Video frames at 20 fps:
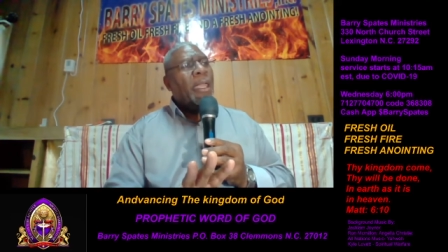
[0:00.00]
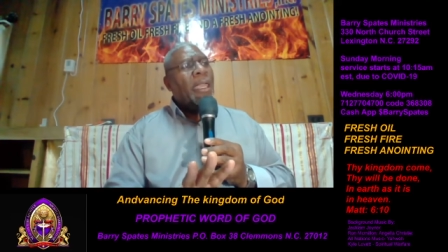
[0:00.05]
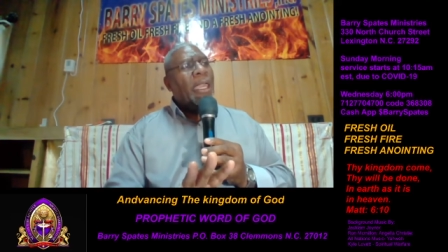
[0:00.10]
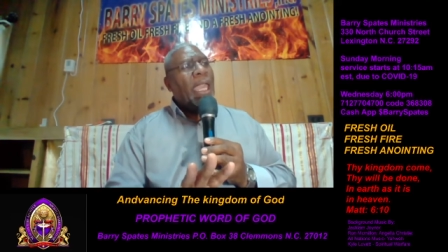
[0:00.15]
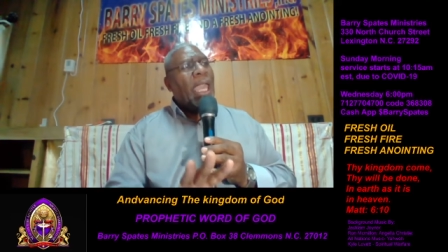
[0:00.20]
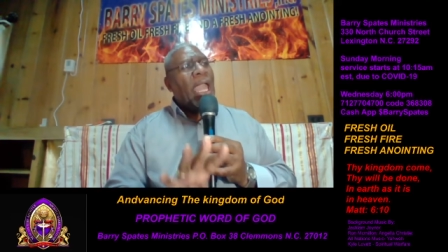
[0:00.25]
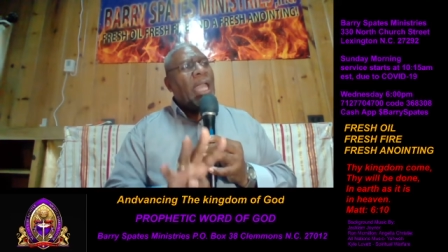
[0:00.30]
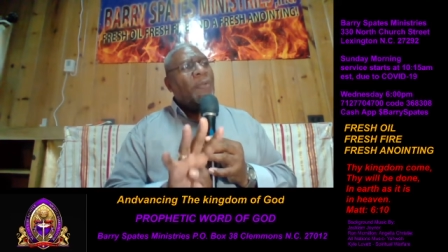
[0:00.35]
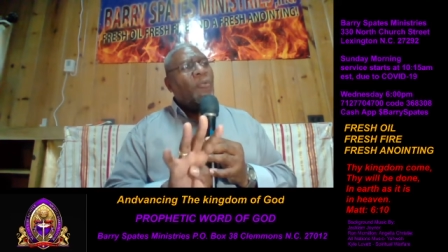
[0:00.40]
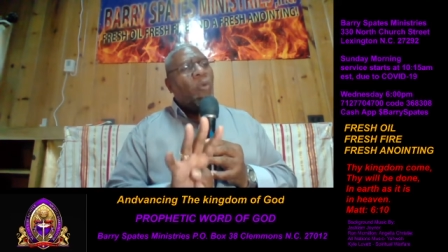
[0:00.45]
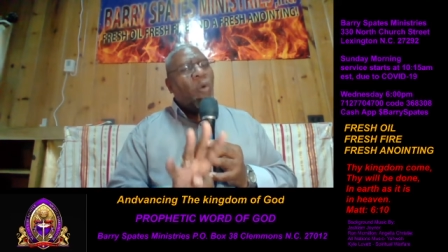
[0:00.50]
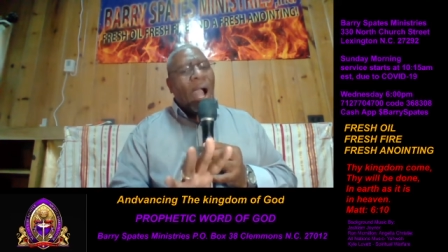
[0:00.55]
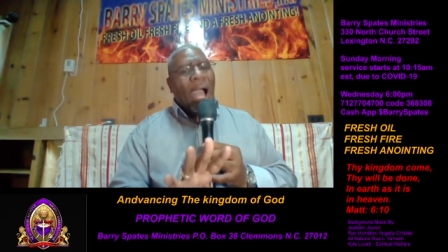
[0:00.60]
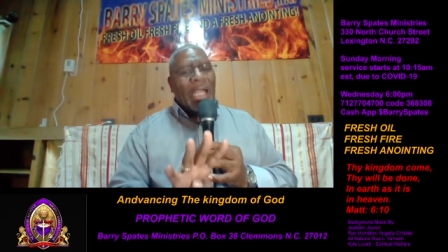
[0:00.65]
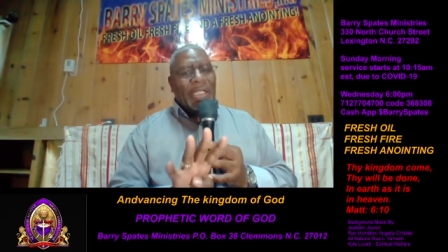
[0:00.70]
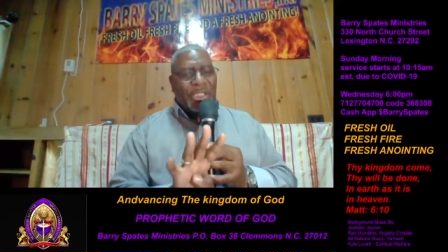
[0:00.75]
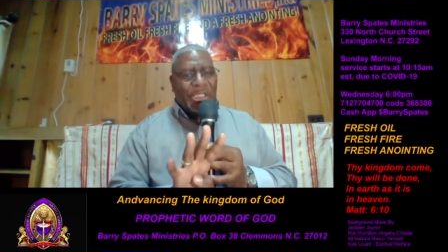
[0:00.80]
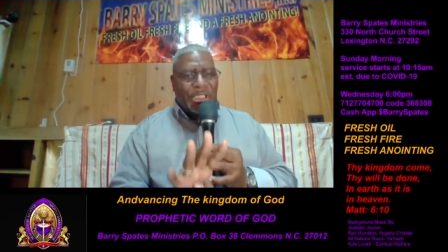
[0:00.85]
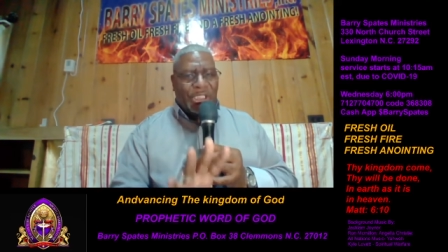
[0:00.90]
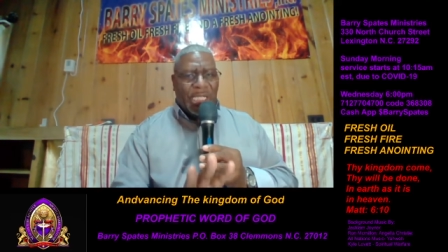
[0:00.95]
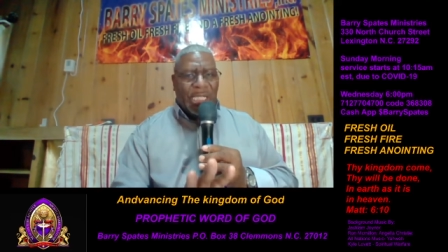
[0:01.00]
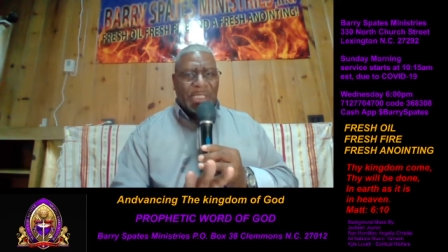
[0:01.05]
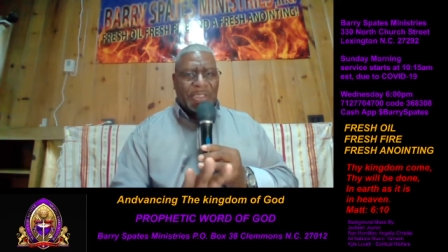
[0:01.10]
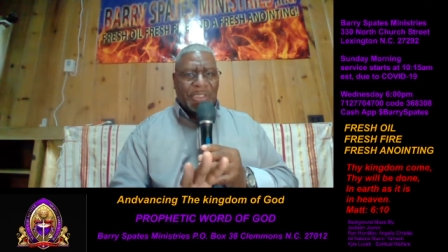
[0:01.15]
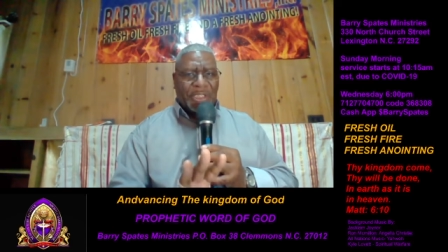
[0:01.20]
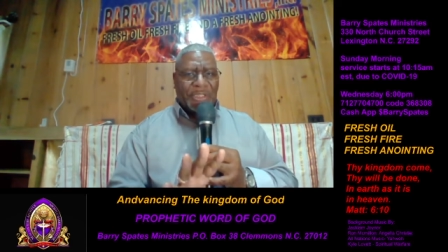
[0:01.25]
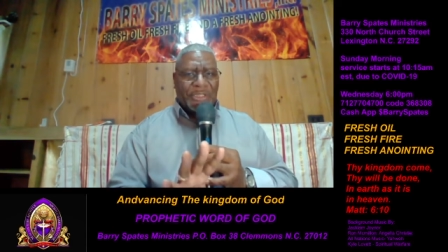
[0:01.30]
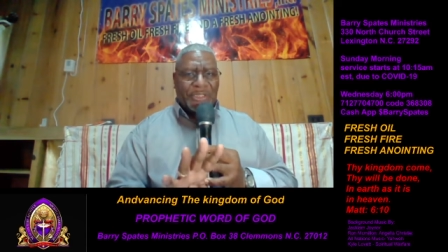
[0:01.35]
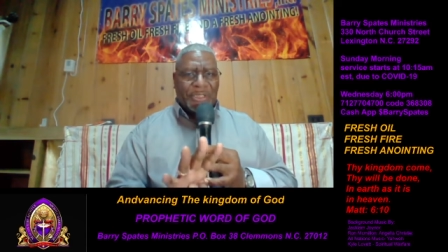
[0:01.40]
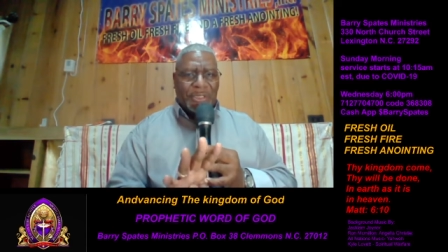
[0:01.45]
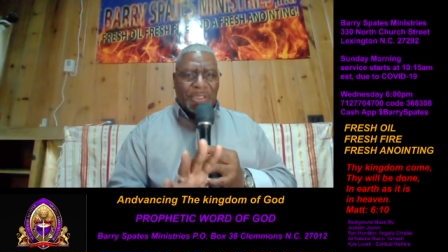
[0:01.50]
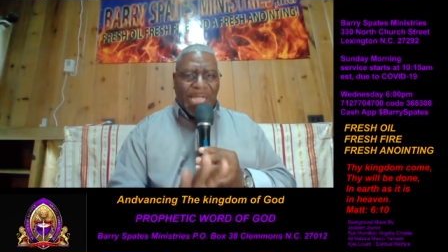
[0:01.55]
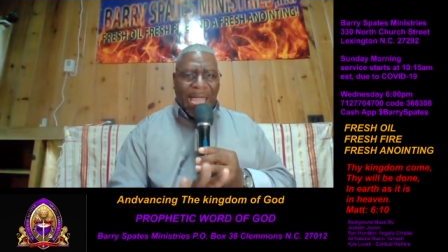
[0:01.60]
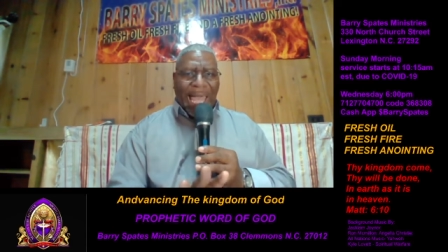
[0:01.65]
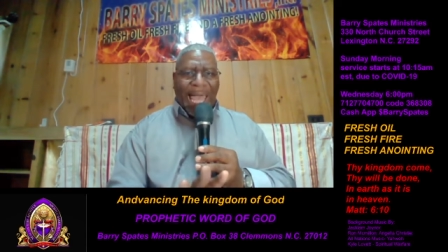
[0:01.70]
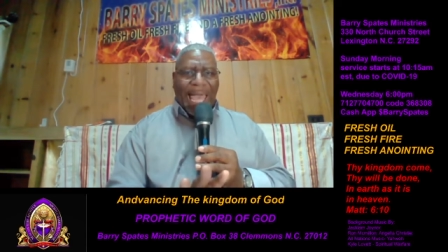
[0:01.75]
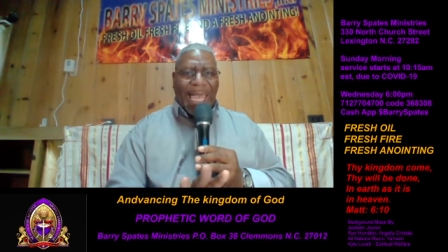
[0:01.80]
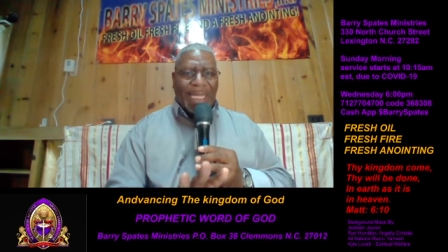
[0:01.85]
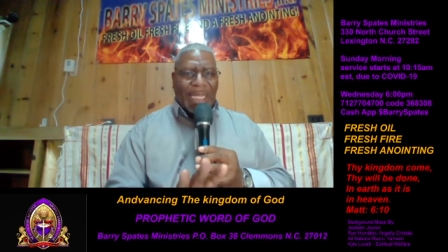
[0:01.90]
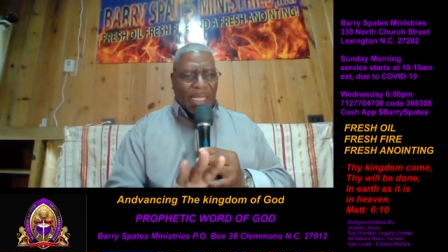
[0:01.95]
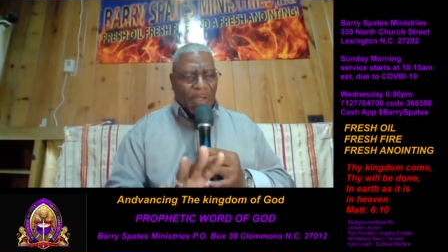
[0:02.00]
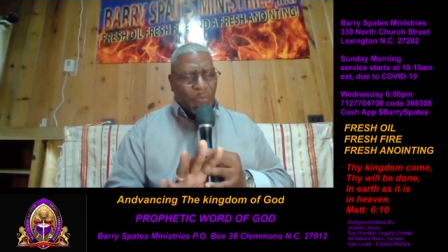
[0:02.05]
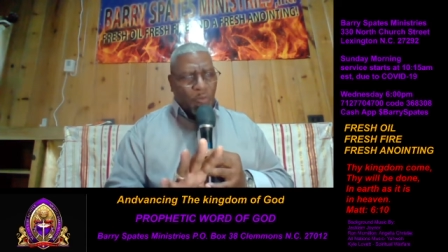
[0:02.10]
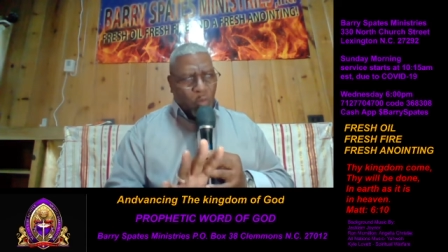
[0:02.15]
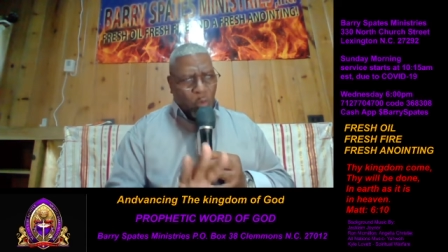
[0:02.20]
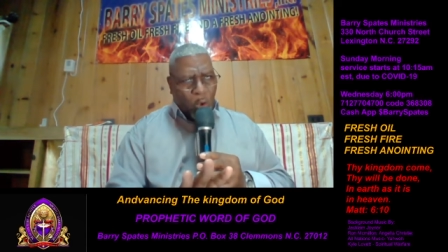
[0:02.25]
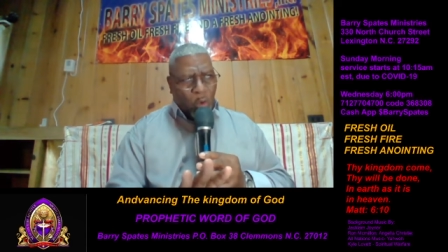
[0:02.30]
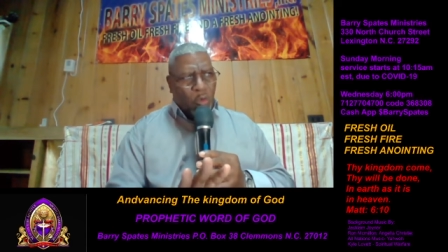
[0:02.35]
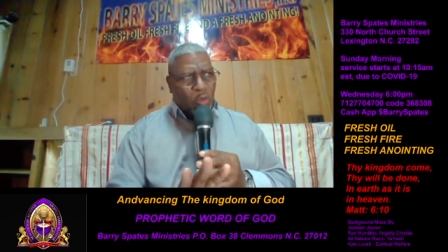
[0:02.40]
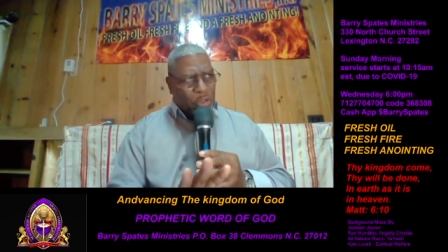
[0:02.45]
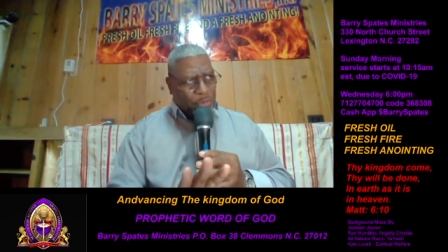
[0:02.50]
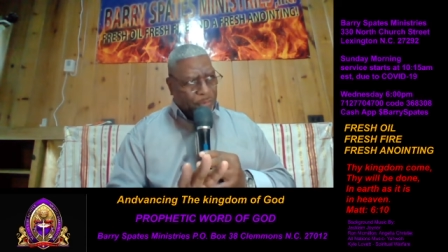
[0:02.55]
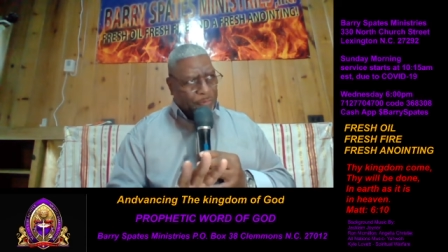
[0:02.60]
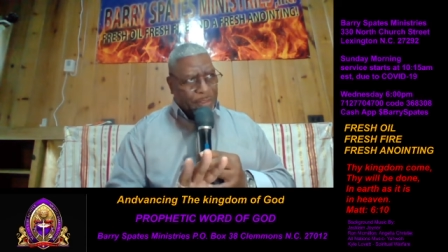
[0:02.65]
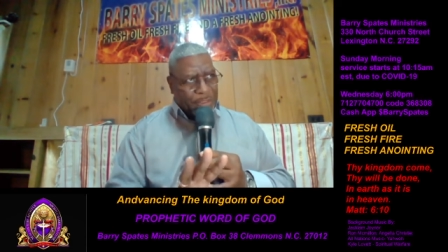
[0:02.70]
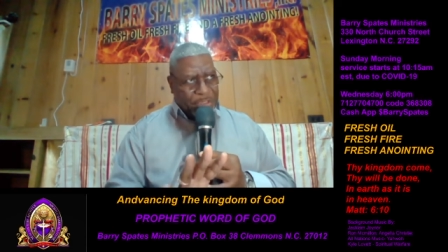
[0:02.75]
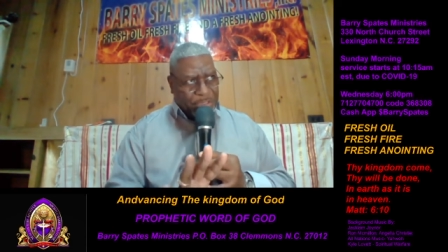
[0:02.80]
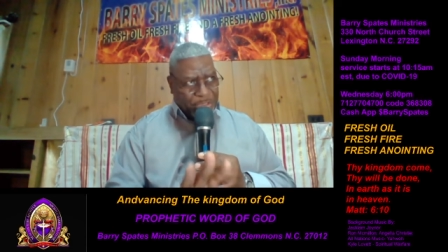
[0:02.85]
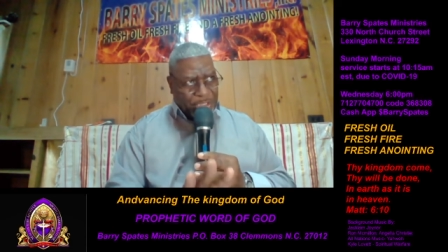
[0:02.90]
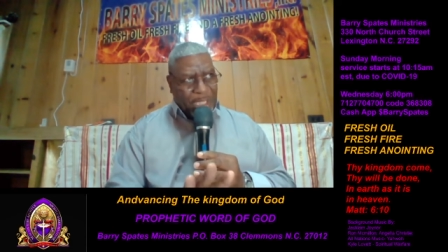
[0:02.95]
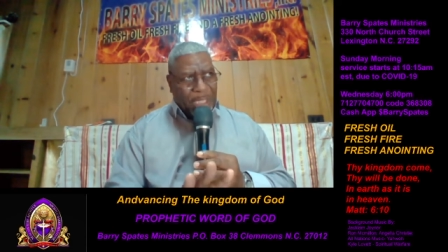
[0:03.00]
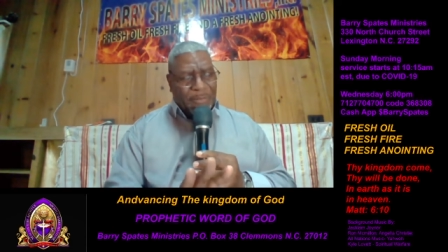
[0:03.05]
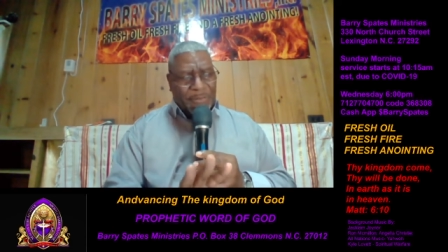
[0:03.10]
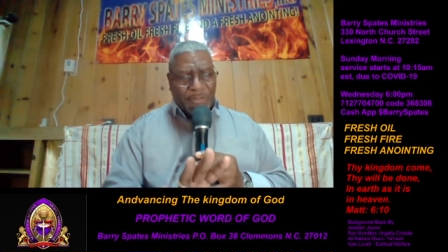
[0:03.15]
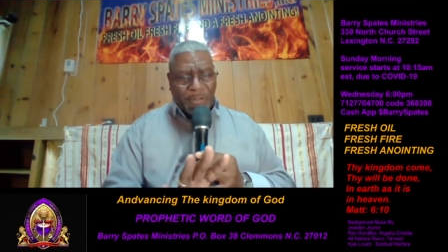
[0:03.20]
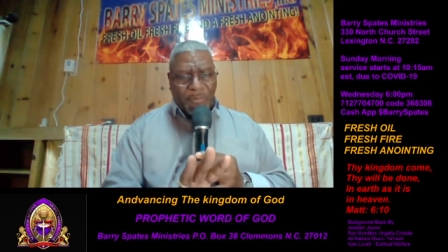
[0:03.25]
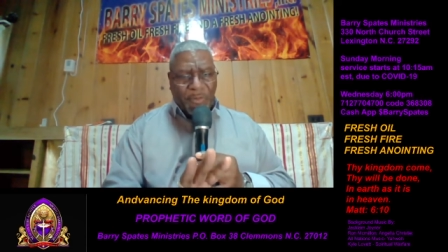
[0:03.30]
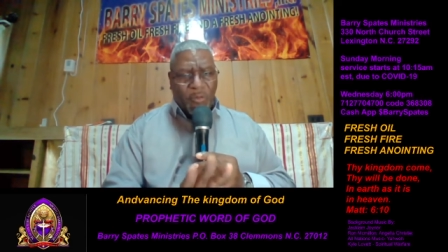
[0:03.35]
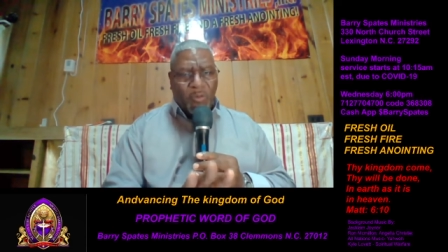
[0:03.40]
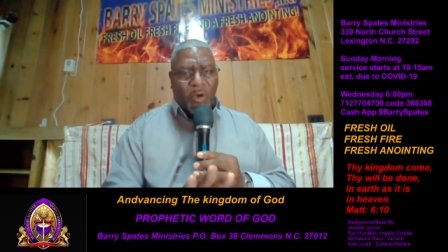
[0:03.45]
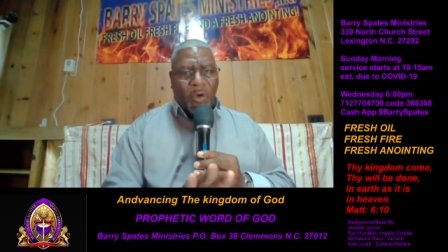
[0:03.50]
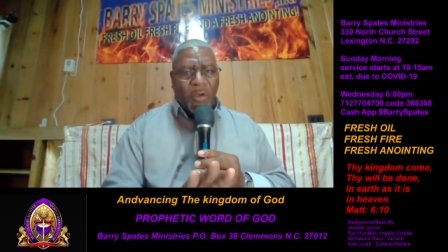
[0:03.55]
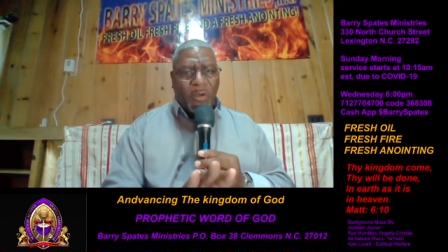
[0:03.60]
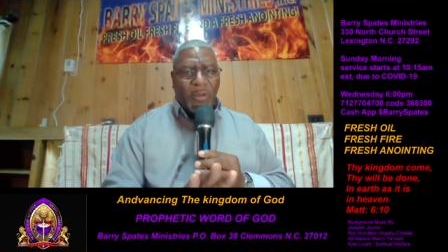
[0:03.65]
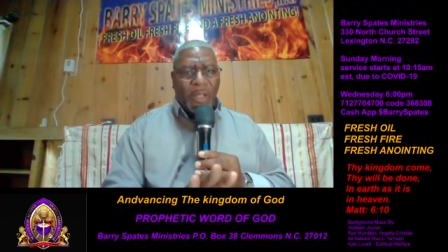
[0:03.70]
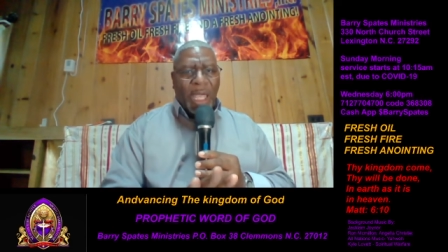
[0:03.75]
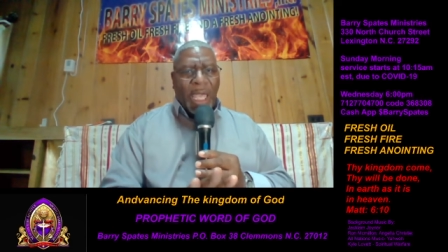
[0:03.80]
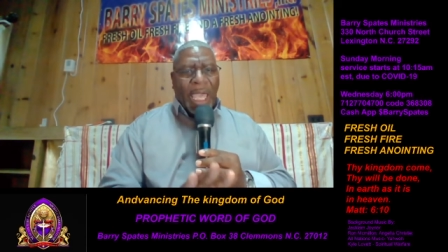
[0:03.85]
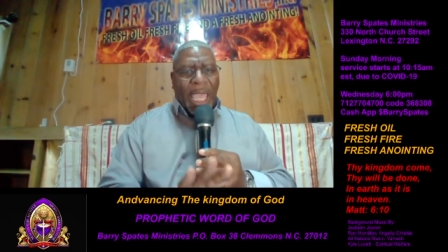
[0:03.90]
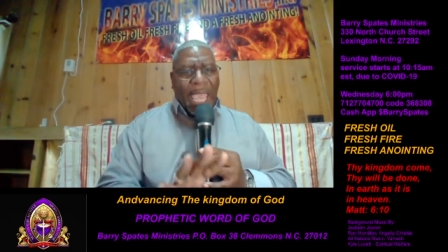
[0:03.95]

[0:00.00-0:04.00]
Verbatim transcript: and why Jesus died and rose for the sins of the world